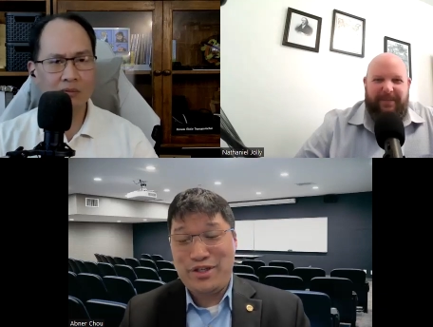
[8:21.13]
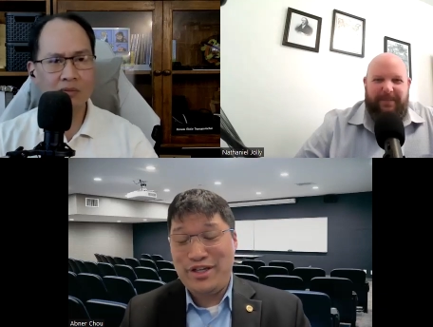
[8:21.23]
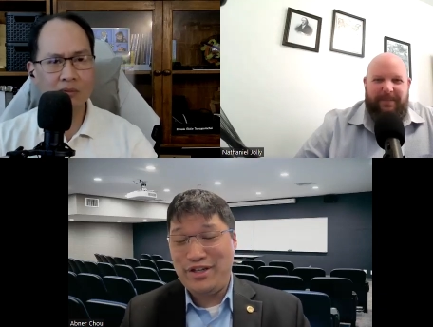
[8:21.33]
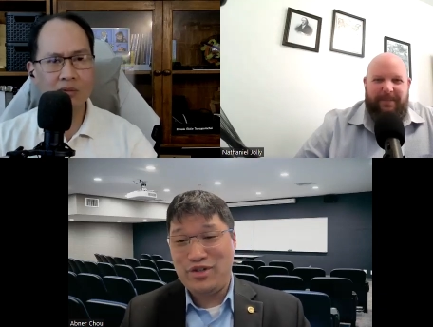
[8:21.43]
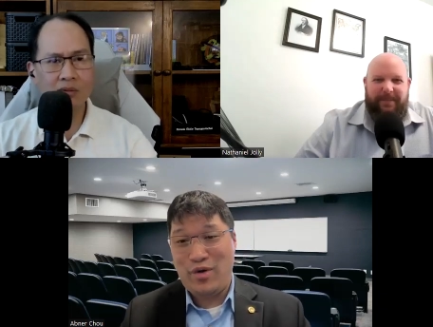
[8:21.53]

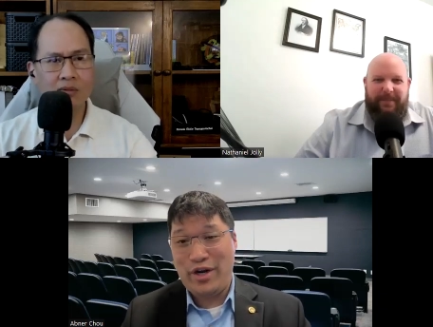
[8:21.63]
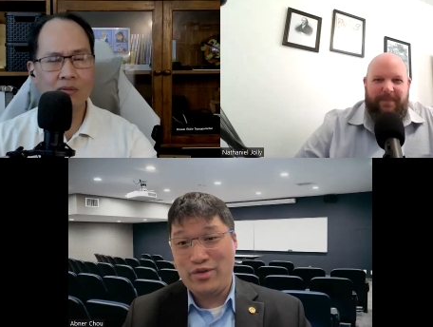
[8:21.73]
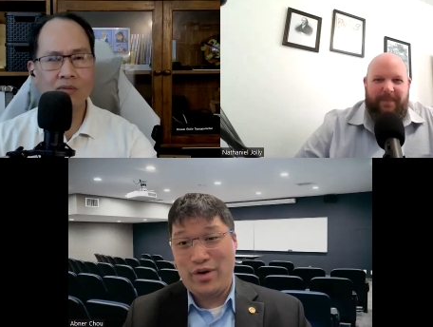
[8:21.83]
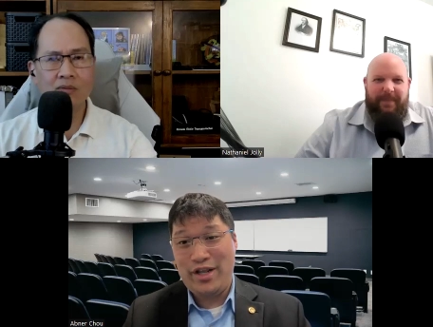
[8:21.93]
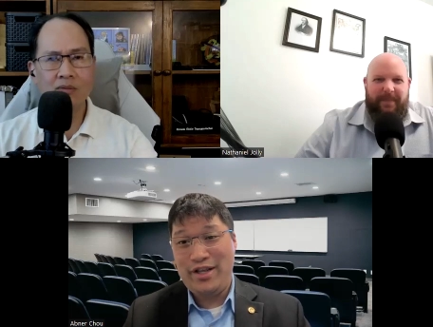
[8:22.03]

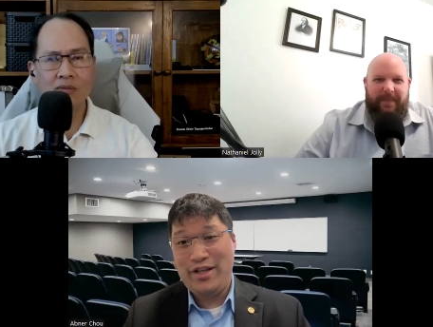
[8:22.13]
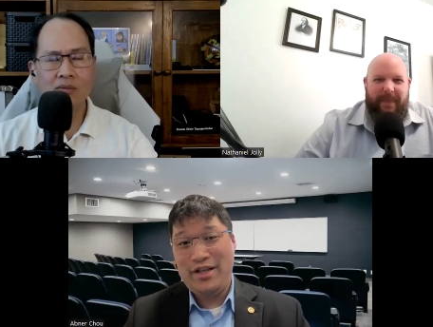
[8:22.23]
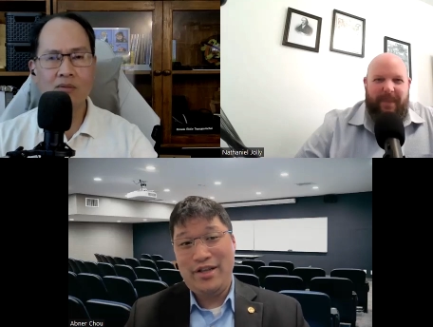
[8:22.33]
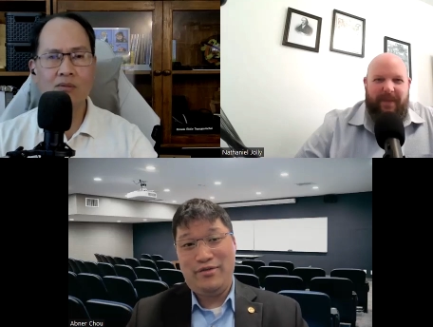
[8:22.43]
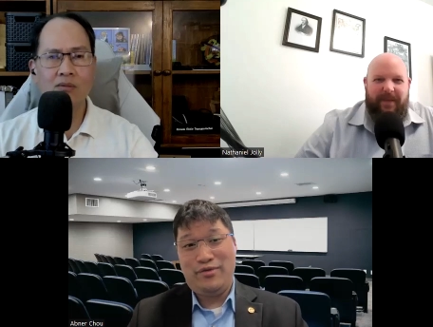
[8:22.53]
Speaker 1: 2020
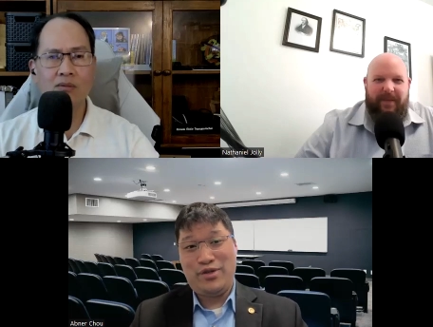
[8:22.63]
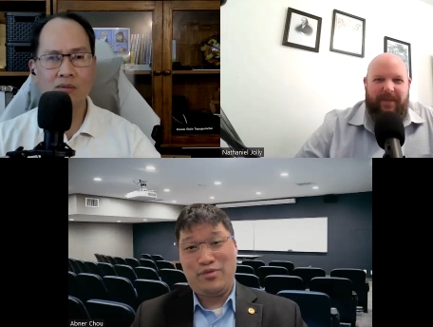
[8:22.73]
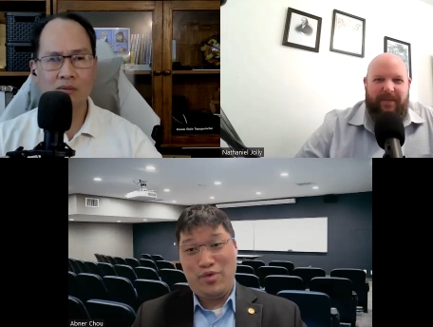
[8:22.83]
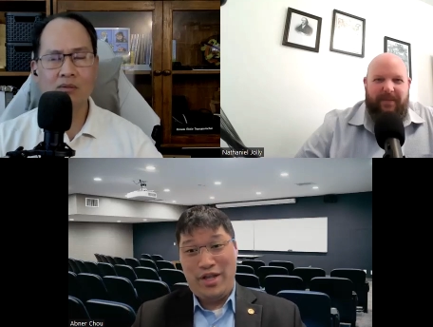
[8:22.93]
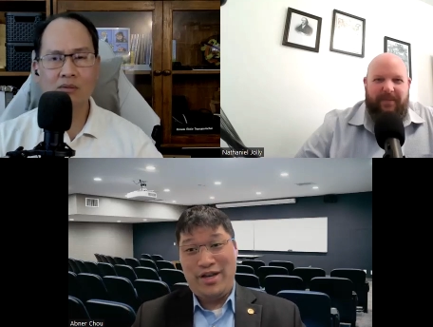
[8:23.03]
was
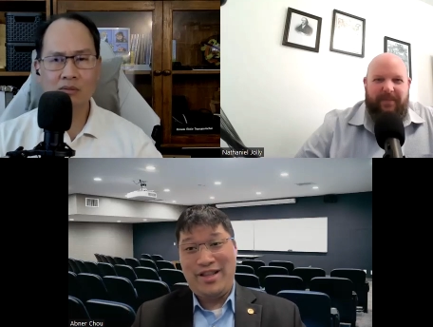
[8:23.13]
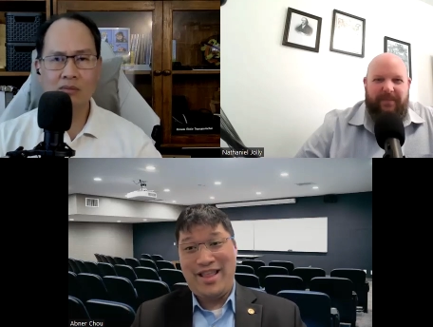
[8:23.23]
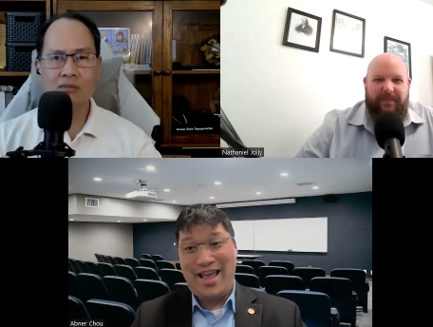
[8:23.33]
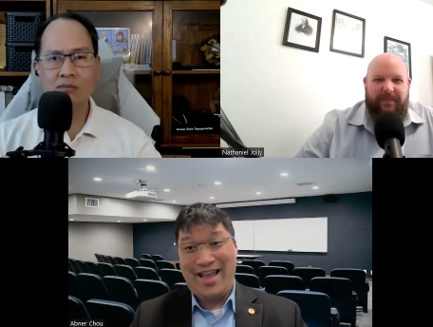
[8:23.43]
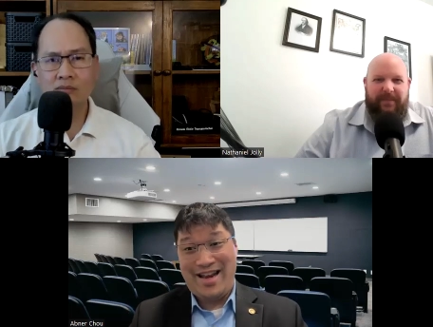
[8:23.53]
when they
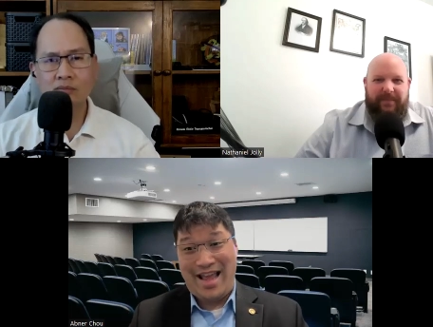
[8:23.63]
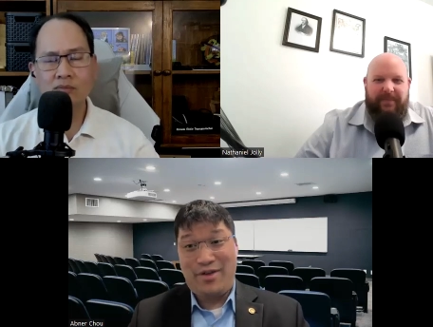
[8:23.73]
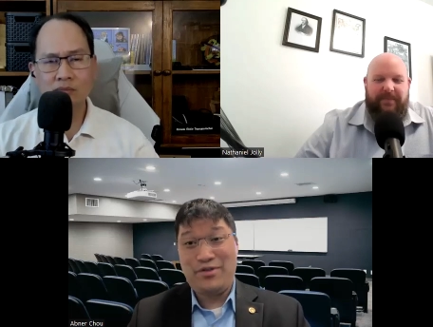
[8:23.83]
announced,